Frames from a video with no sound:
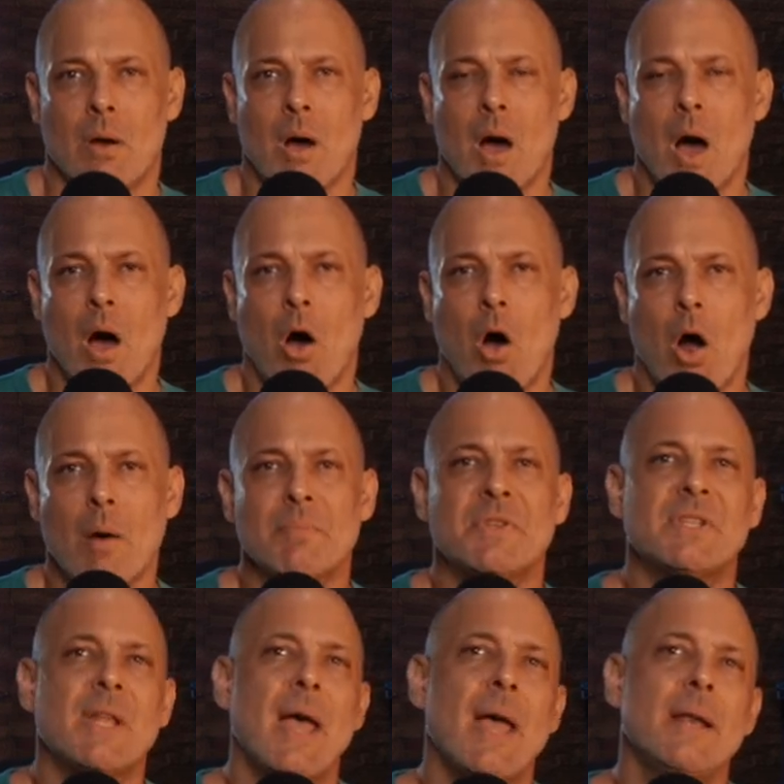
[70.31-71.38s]
uh,
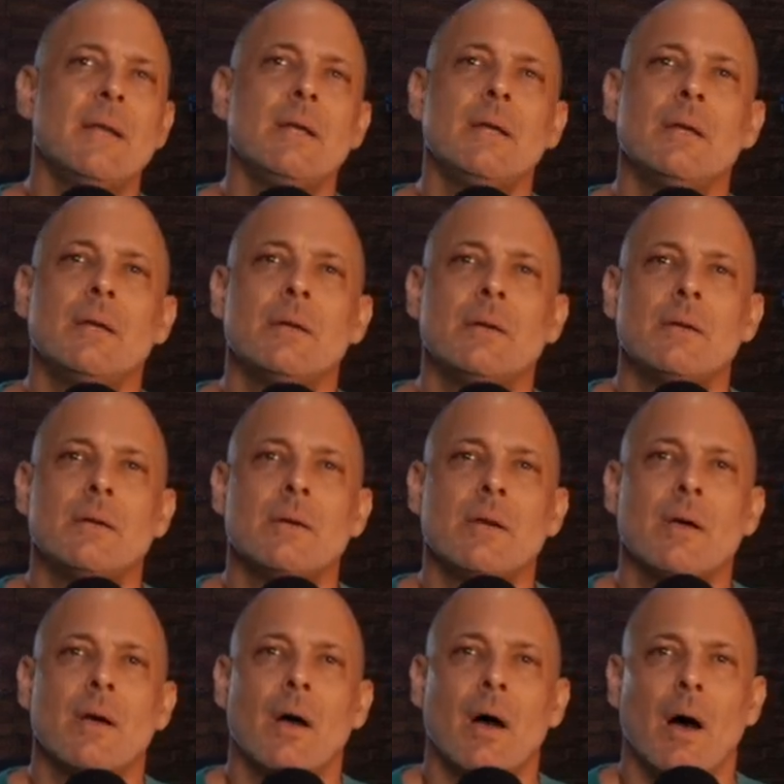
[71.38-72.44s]
Armstead,
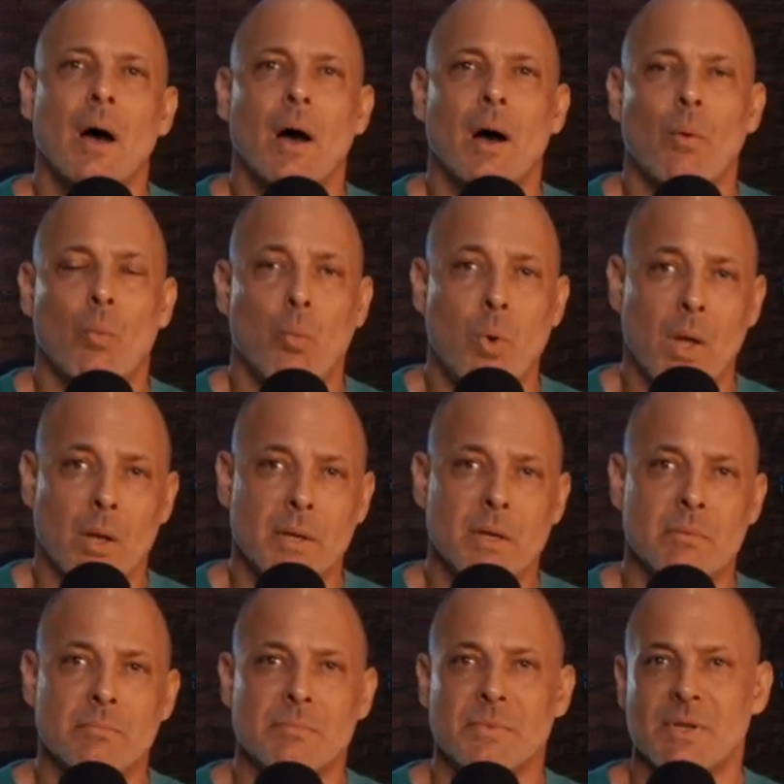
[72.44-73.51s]
uh,
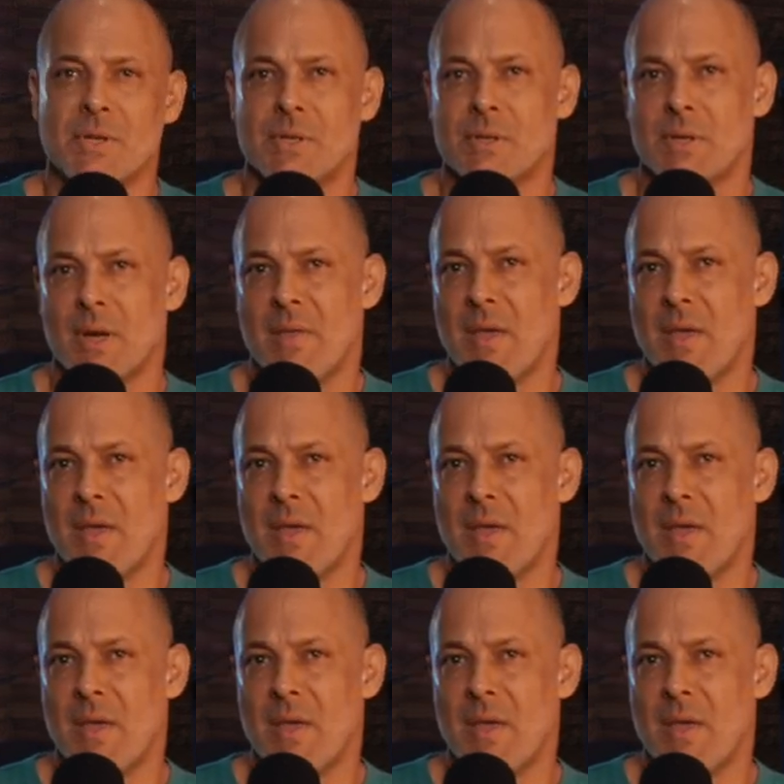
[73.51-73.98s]
Williams,